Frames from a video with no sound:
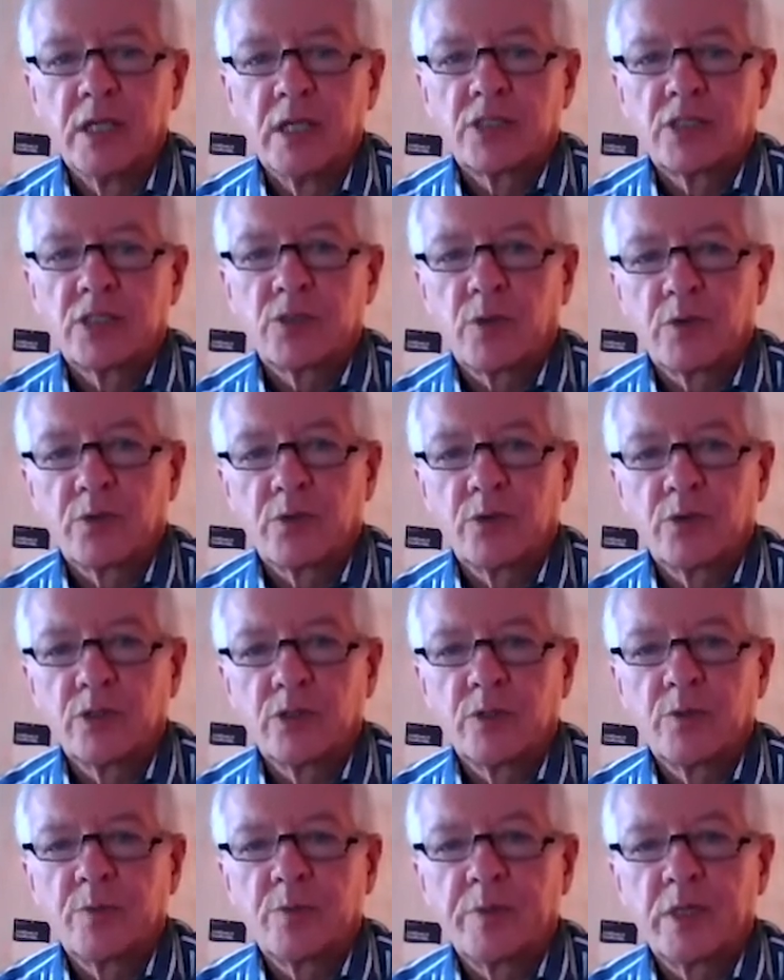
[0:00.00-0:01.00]
So I thought
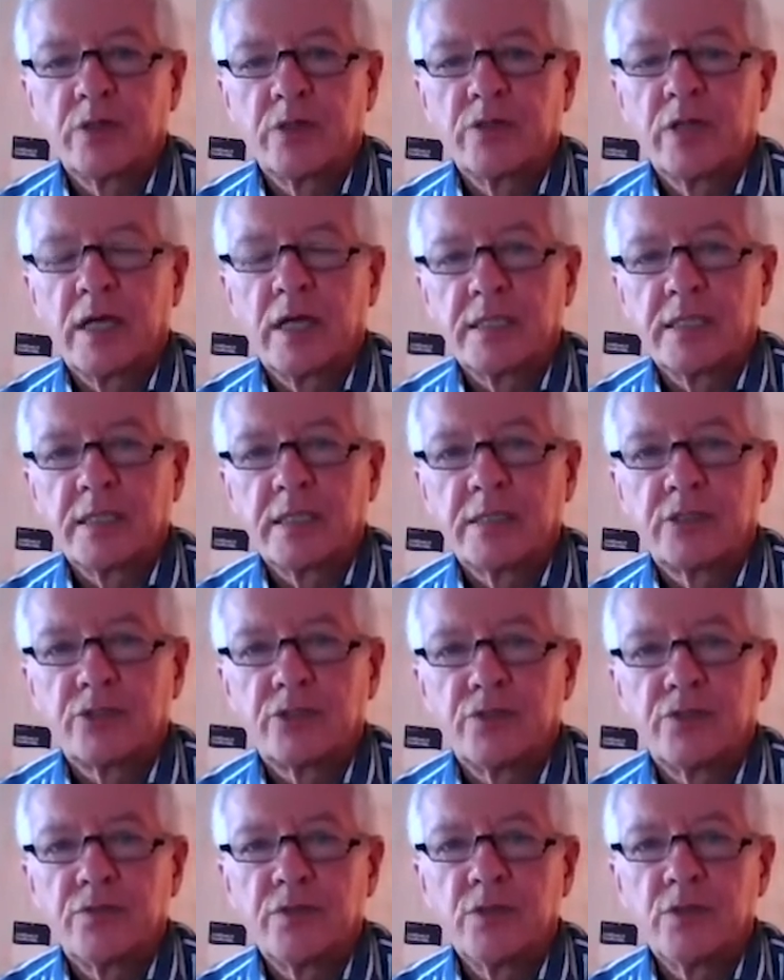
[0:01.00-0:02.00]
it would be a good idea to
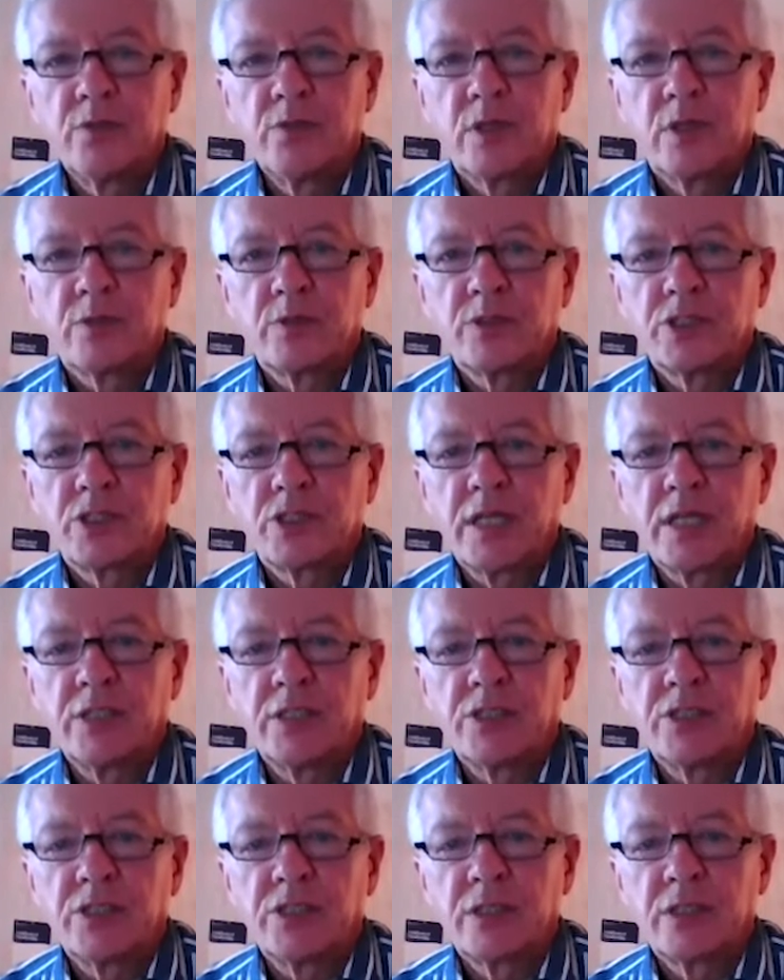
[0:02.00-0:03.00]
review those
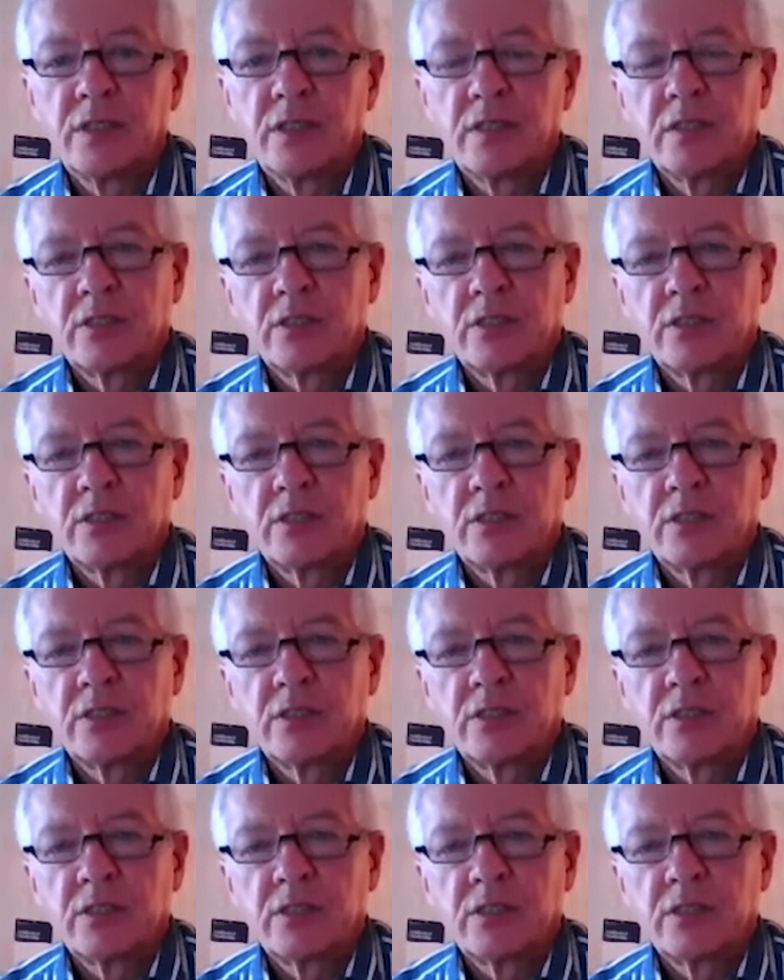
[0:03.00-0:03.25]
changes,